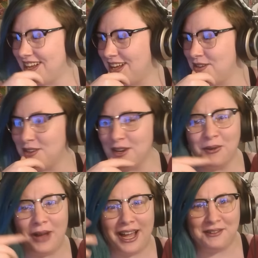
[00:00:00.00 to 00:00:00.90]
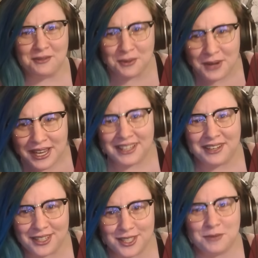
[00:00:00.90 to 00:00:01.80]
You know, I really
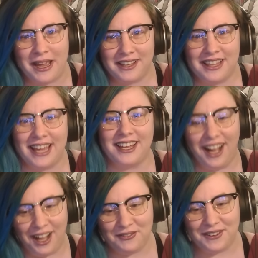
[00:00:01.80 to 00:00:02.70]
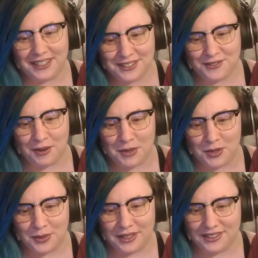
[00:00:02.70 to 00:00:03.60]
respect that confidence from you,
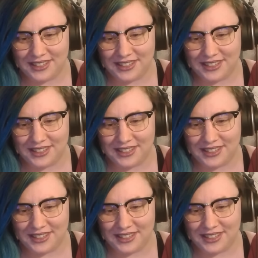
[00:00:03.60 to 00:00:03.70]
Will.